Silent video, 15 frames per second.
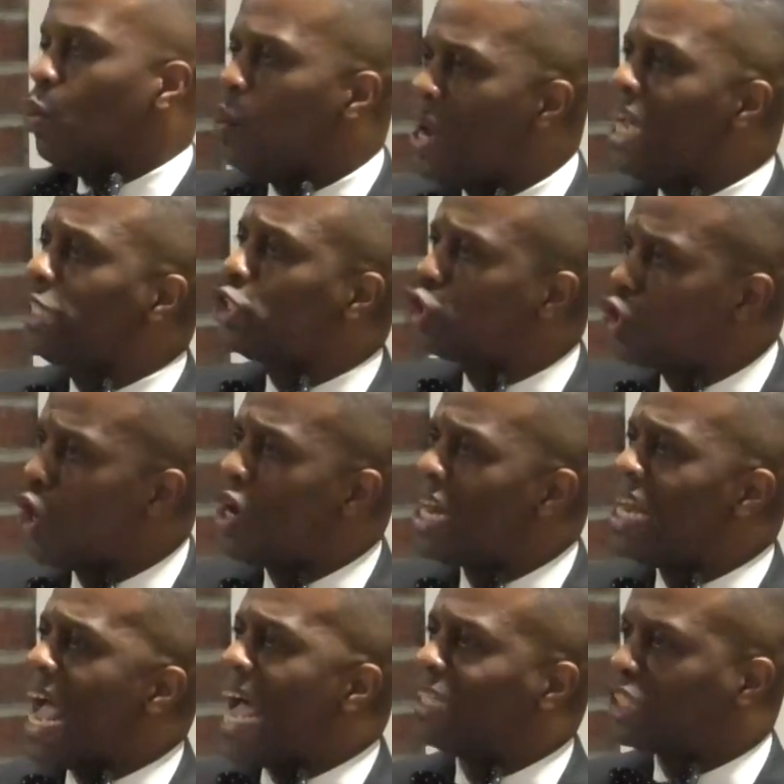We stood
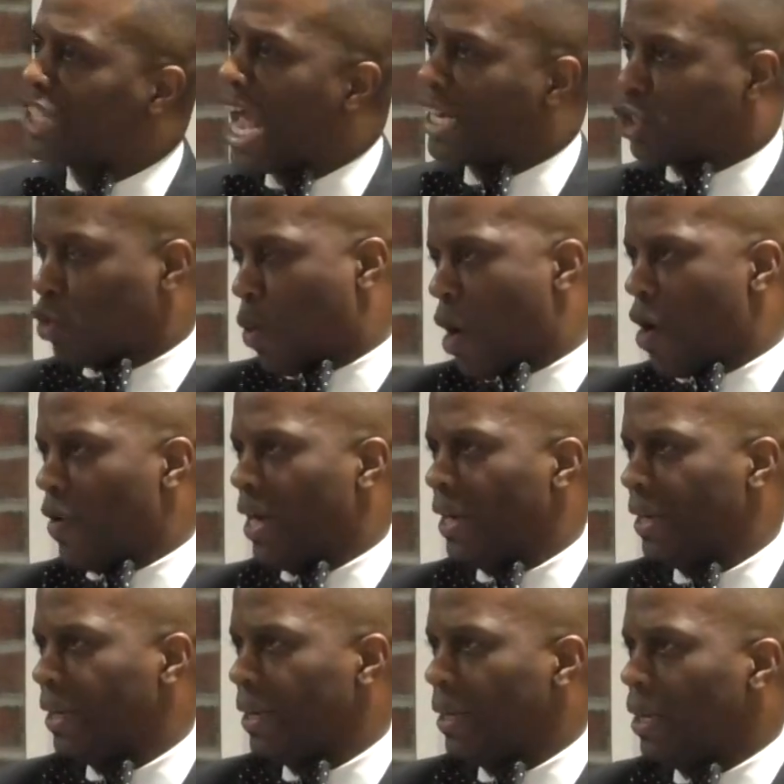in that sanctuary
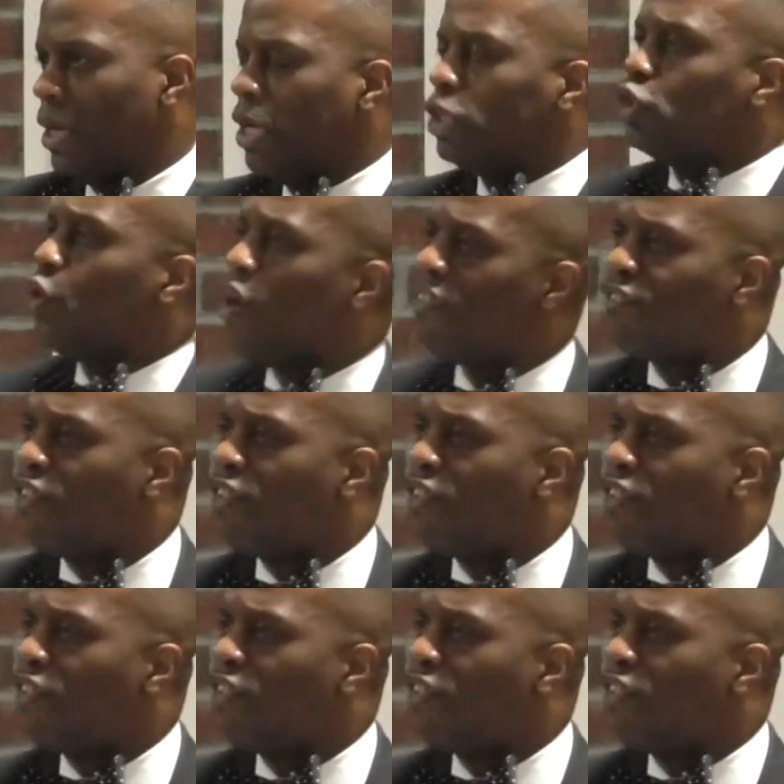to